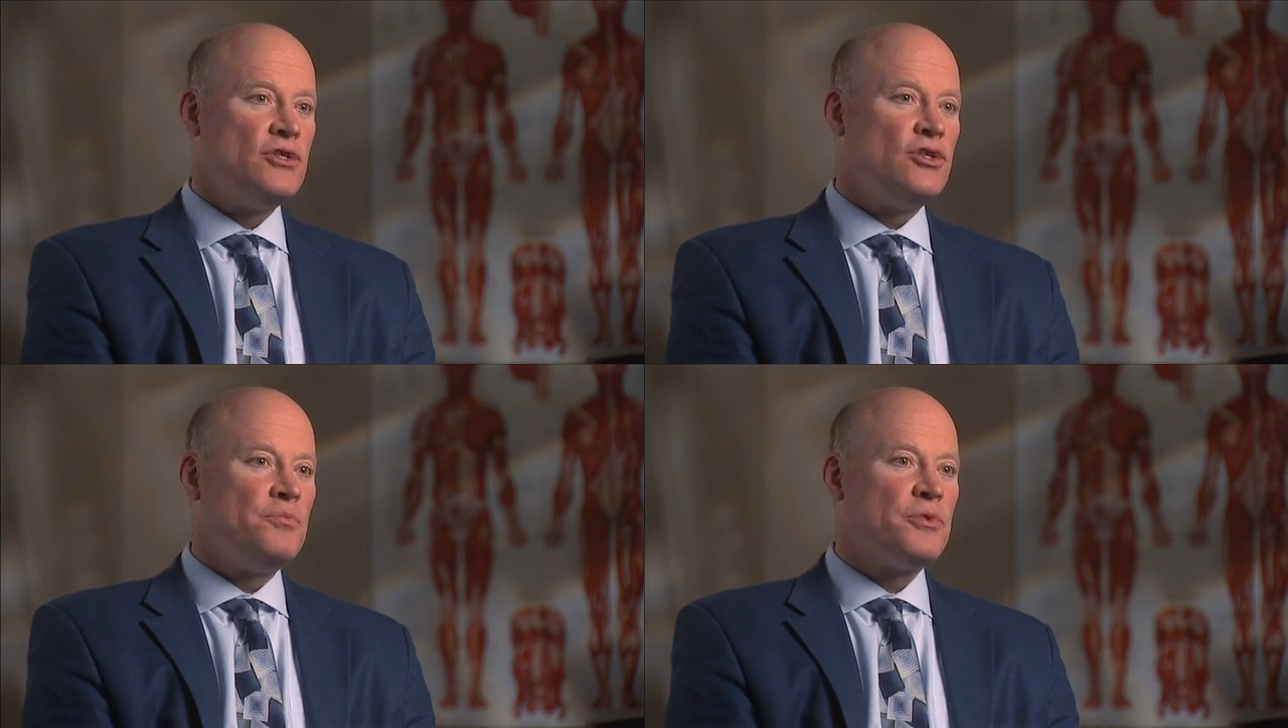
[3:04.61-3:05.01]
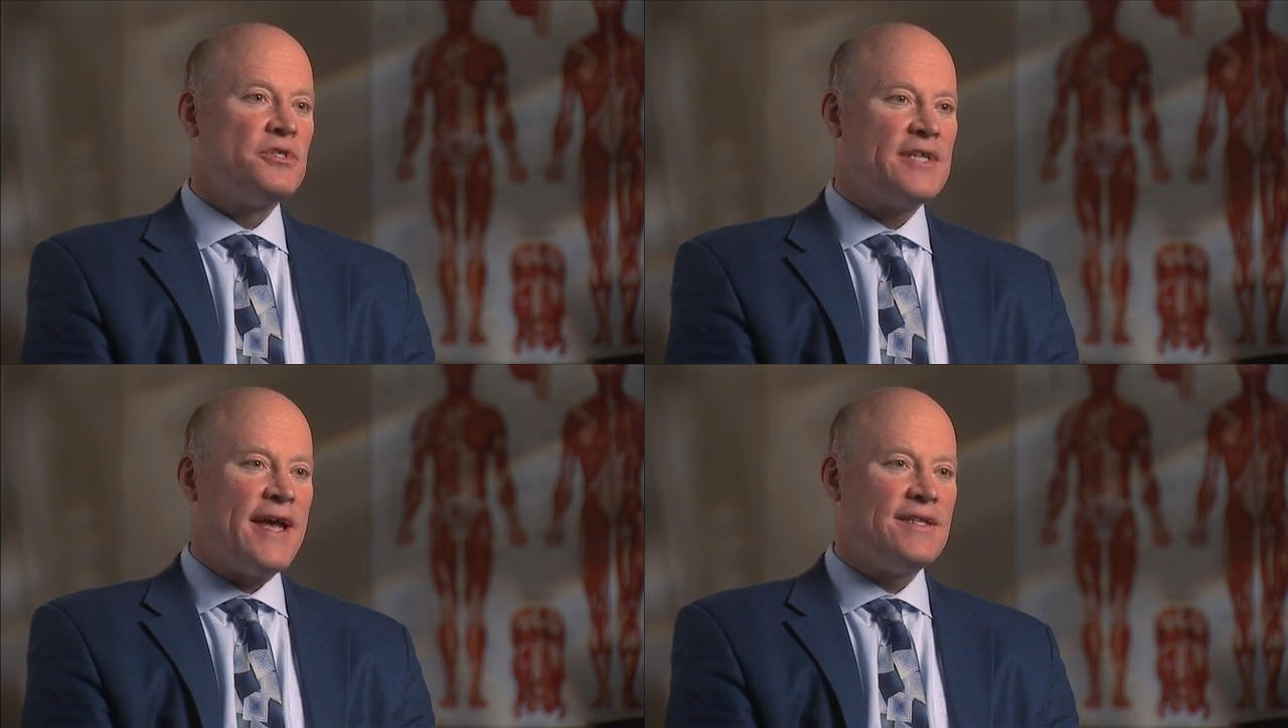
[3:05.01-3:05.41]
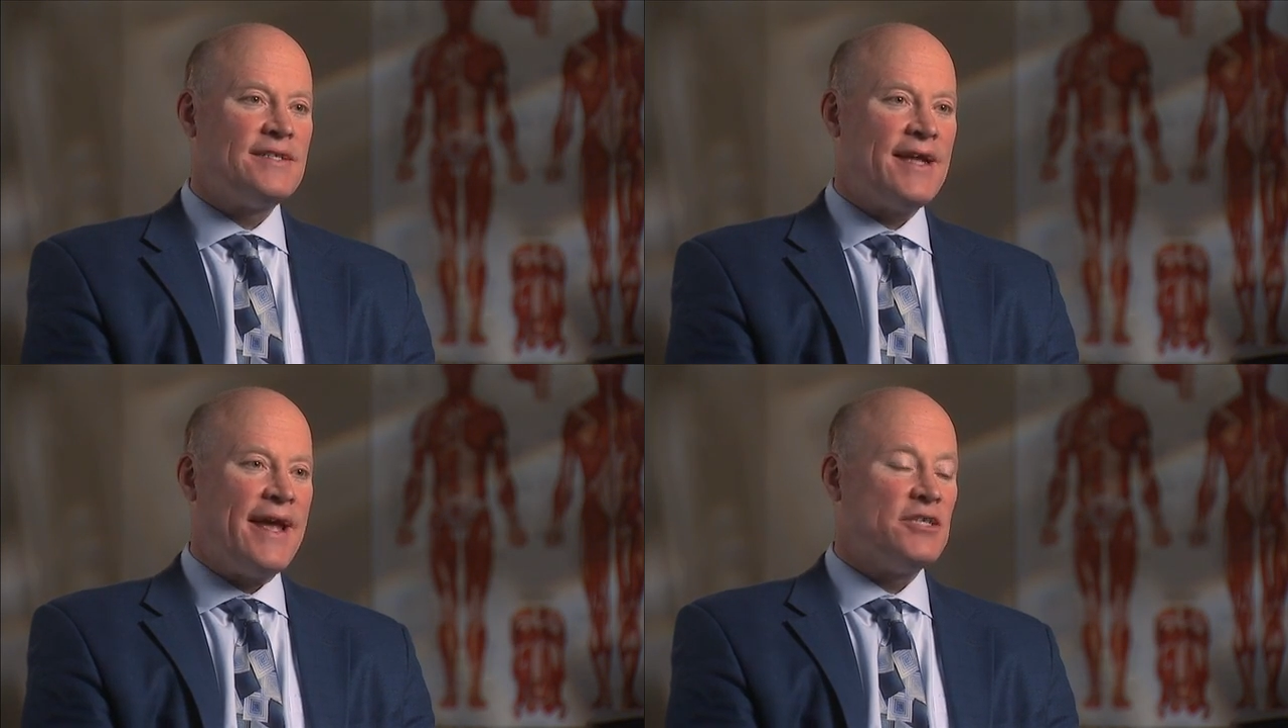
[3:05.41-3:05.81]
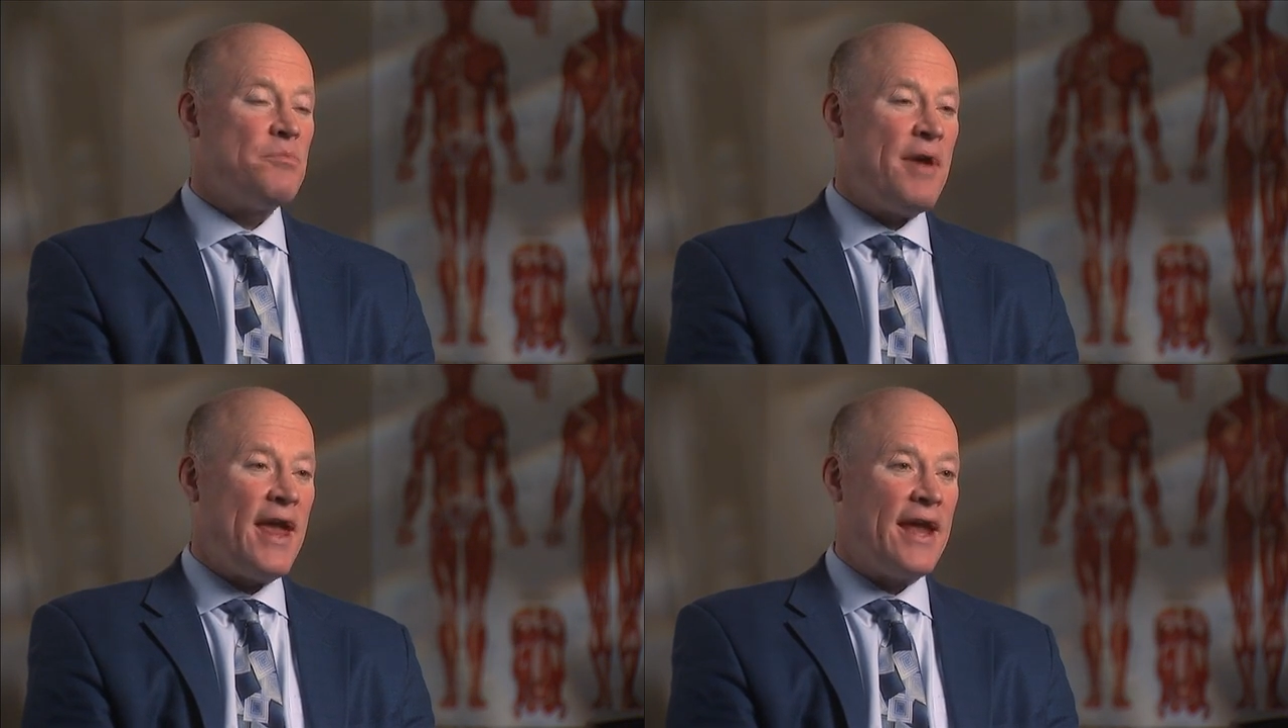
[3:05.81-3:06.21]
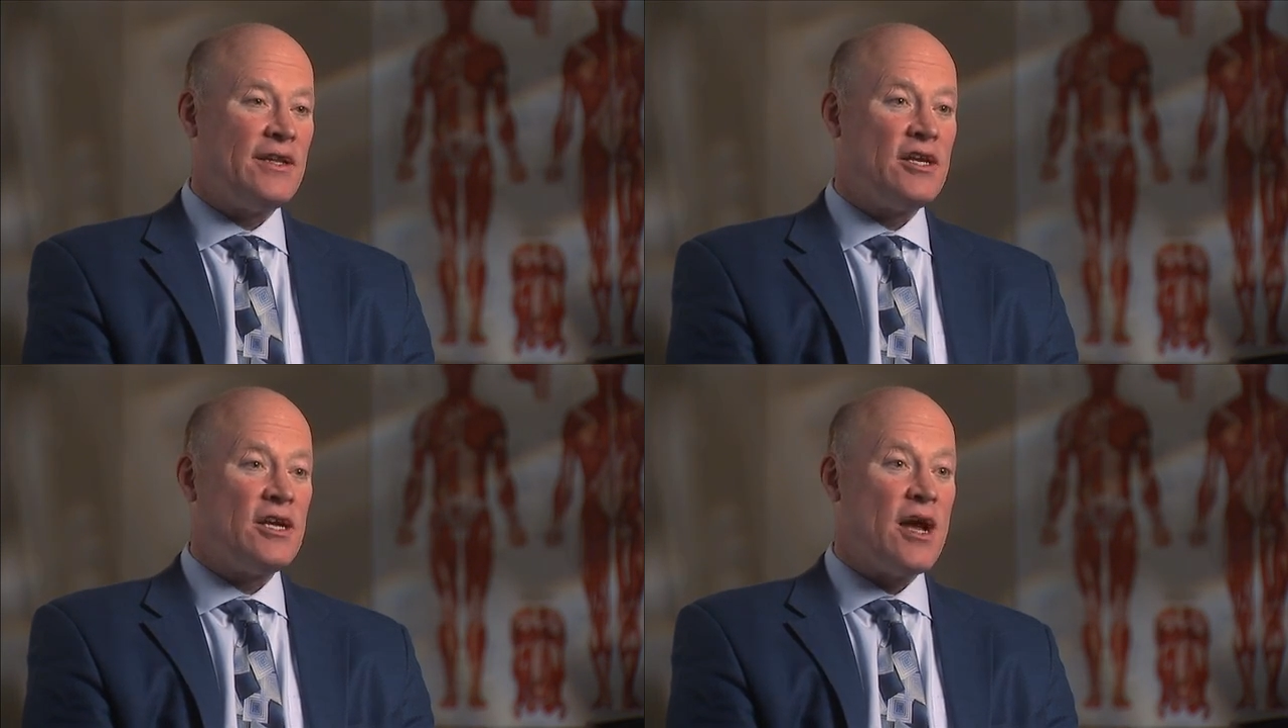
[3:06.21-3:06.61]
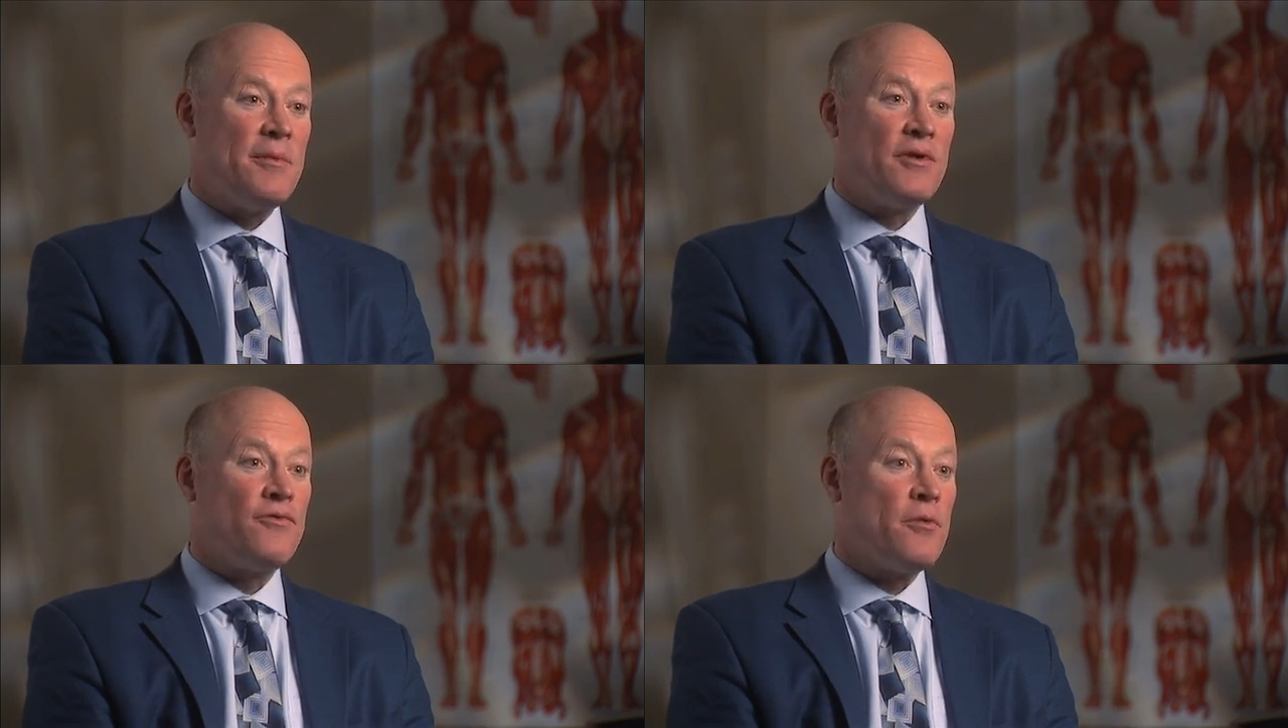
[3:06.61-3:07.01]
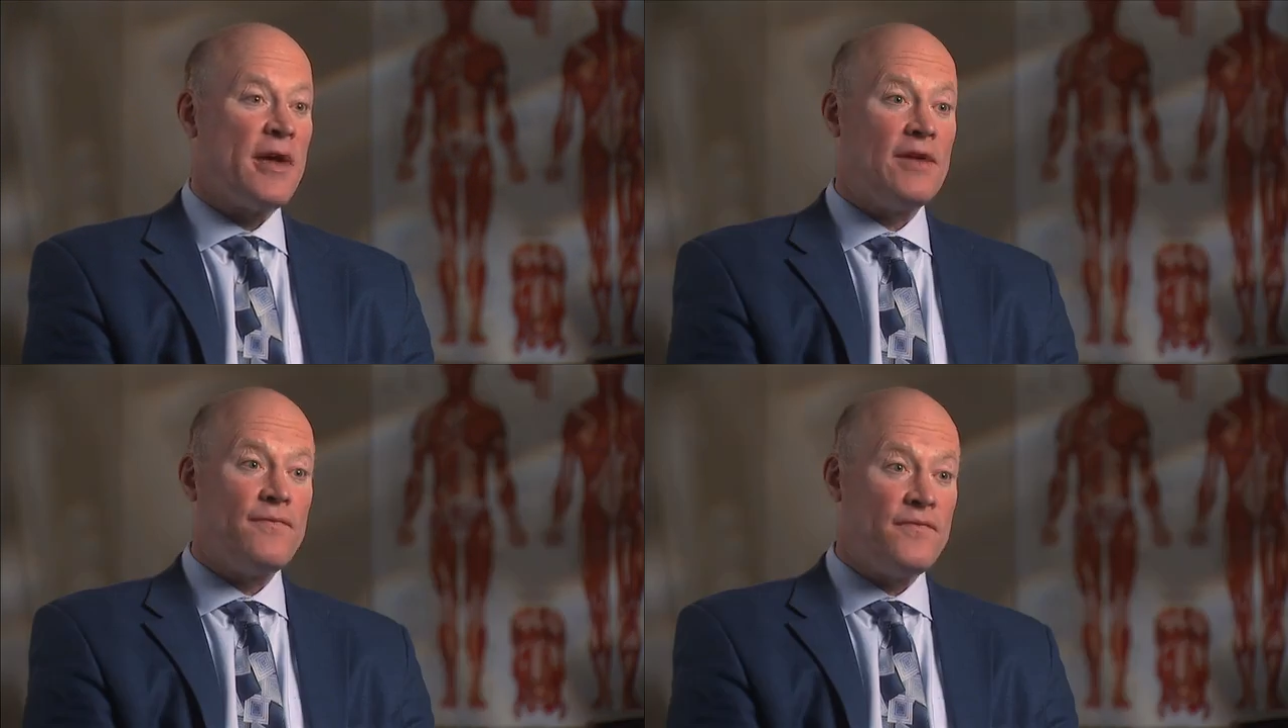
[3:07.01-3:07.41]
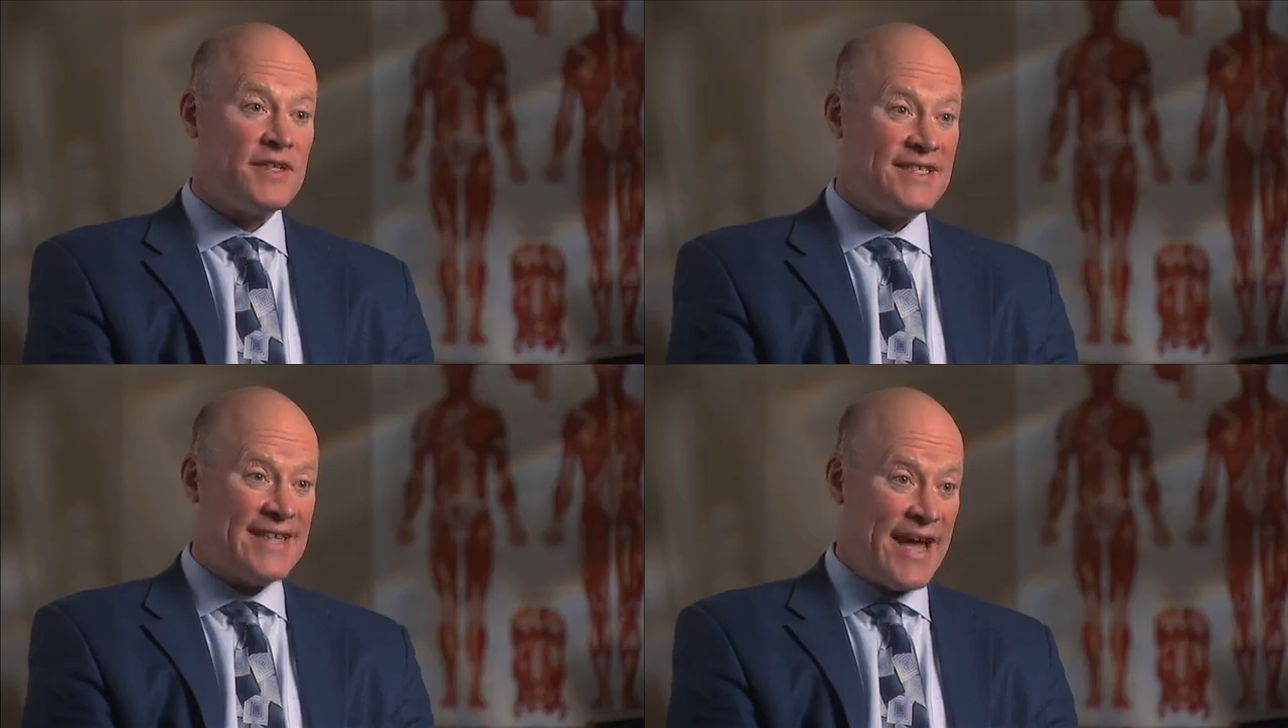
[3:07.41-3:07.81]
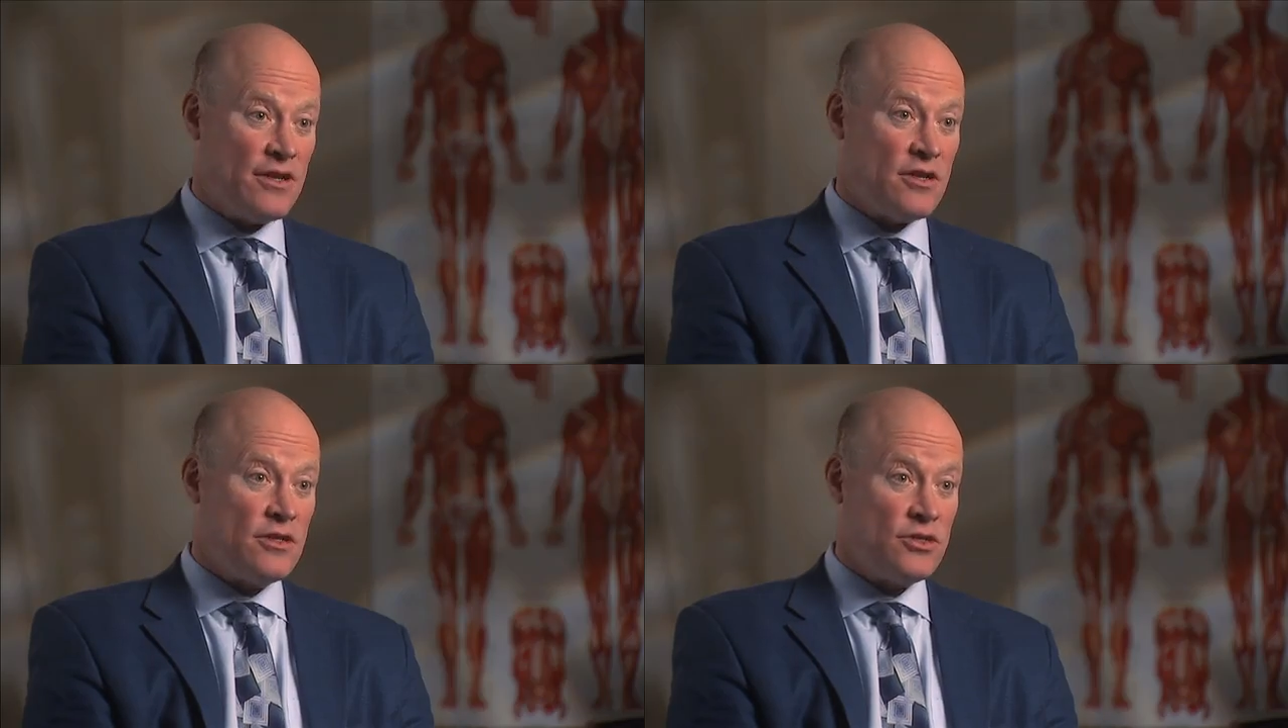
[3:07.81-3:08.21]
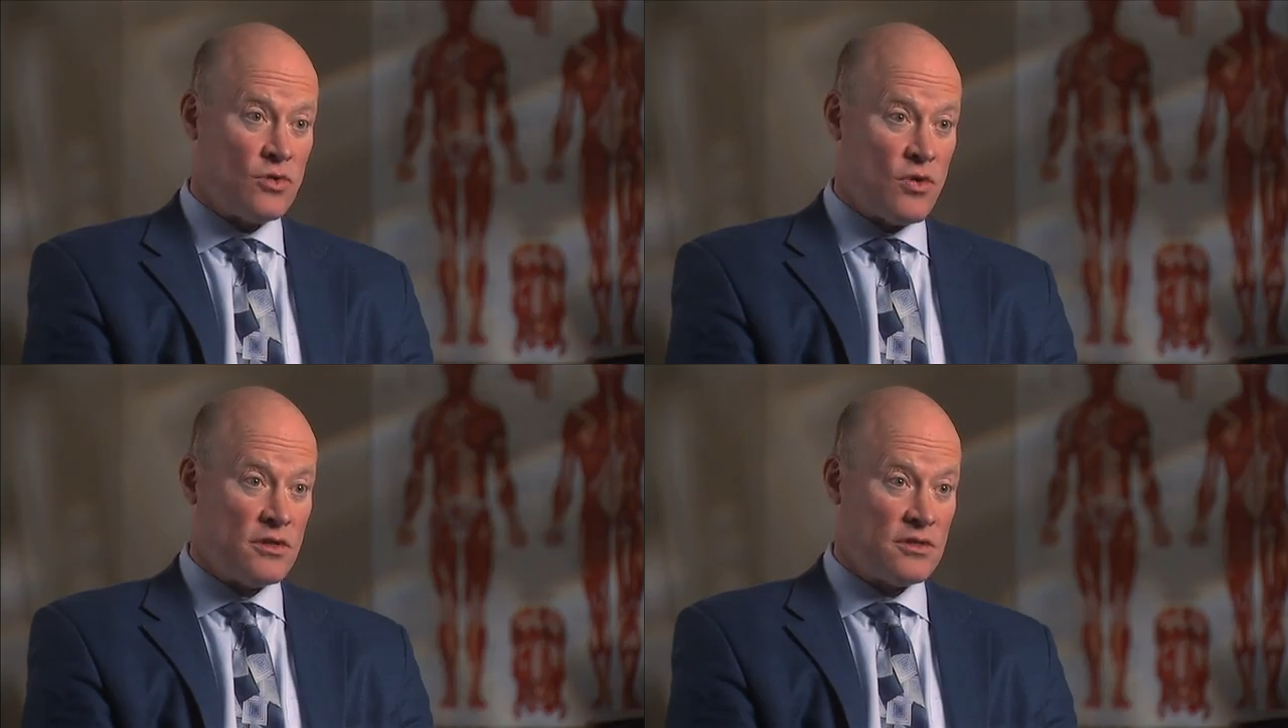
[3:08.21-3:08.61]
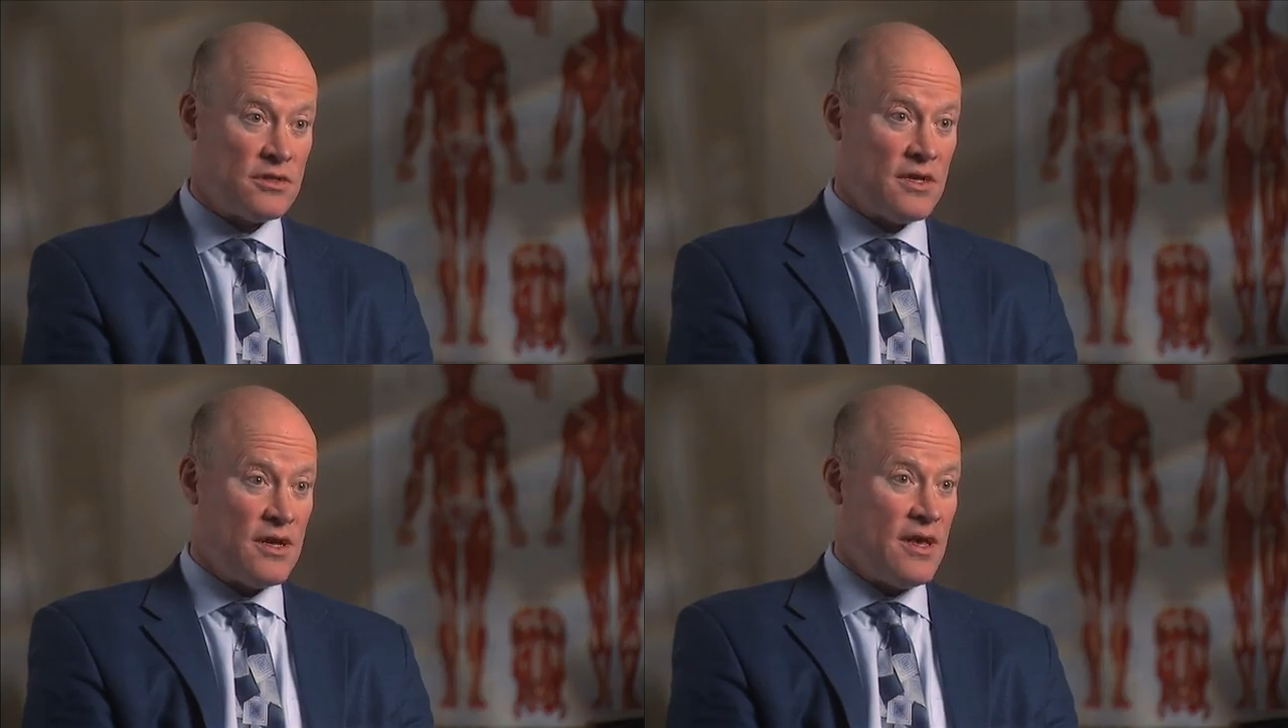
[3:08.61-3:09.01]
to present as pain coming from a facet source,